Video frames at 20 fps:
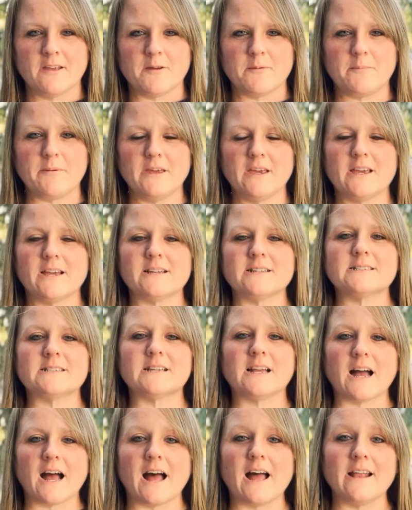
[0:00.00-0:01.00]
Because
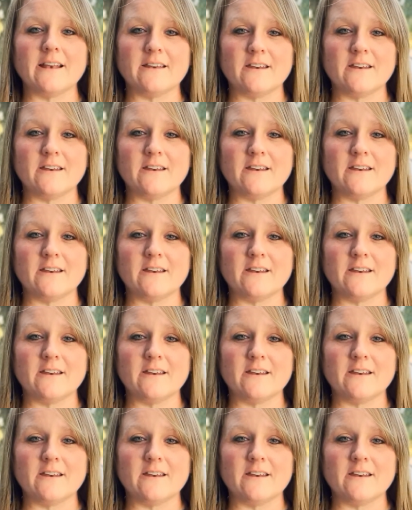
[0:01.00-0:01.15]
God